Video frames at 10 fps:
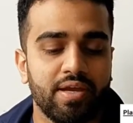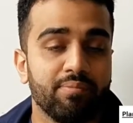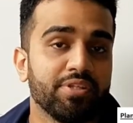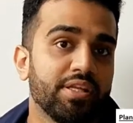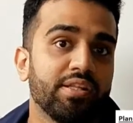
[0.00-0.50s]

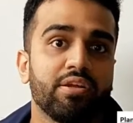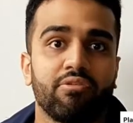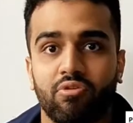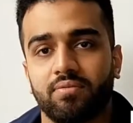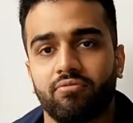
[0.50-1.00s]
I'd be staying
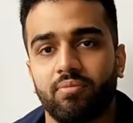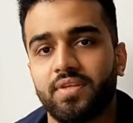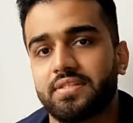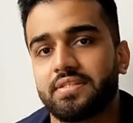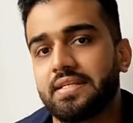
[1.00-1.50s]
there from
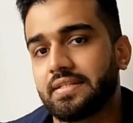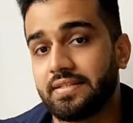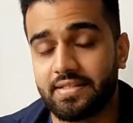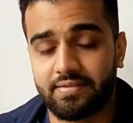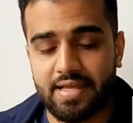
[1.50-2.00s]
this date
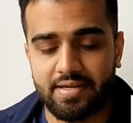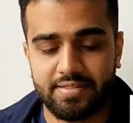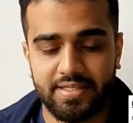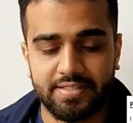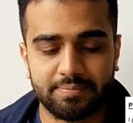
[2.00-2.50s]
till
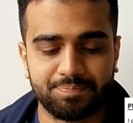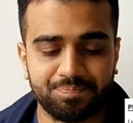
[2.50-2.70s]
that date.